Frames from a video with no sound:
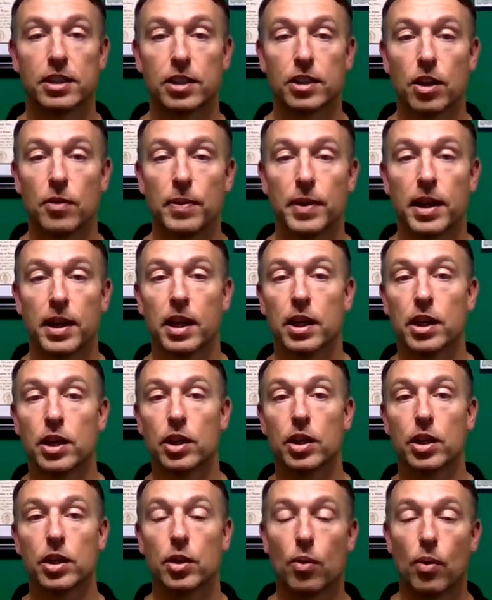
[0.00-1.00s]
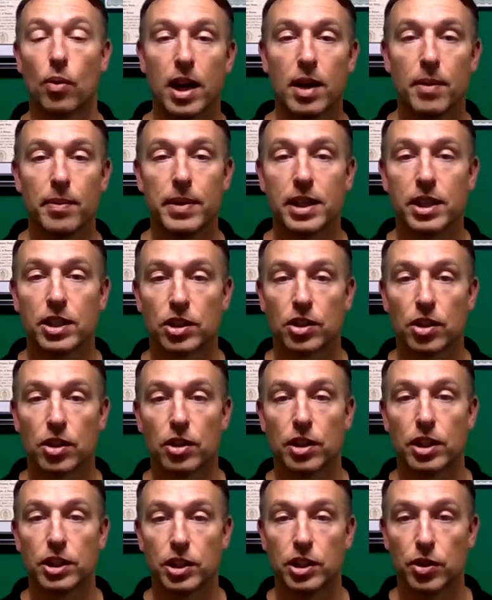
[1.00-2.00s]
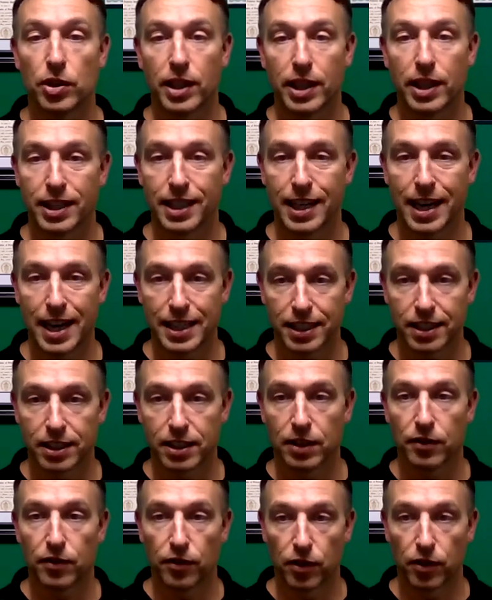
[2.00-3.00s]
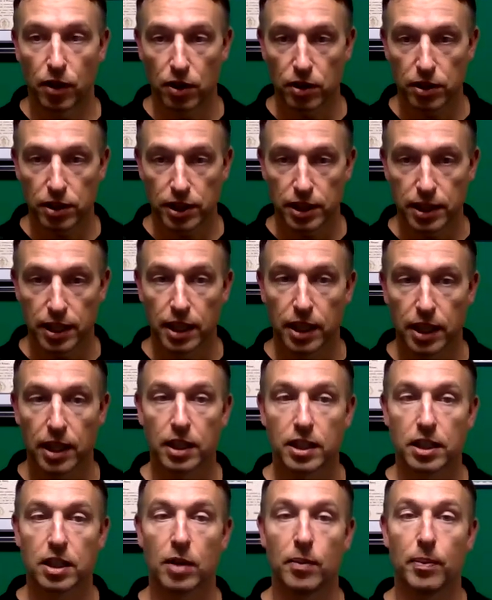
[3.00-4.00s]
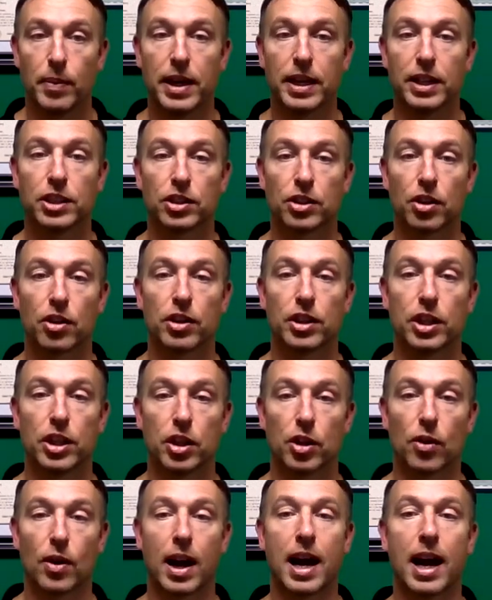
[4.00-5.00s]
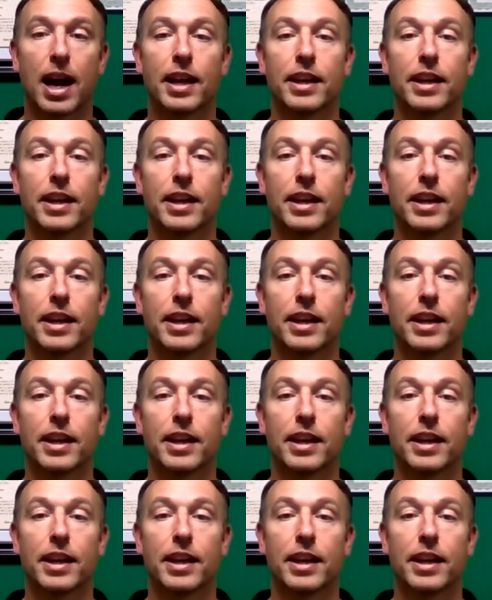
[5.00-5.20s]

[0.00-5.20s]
So you want to make sure that you get tested first to make sure that you're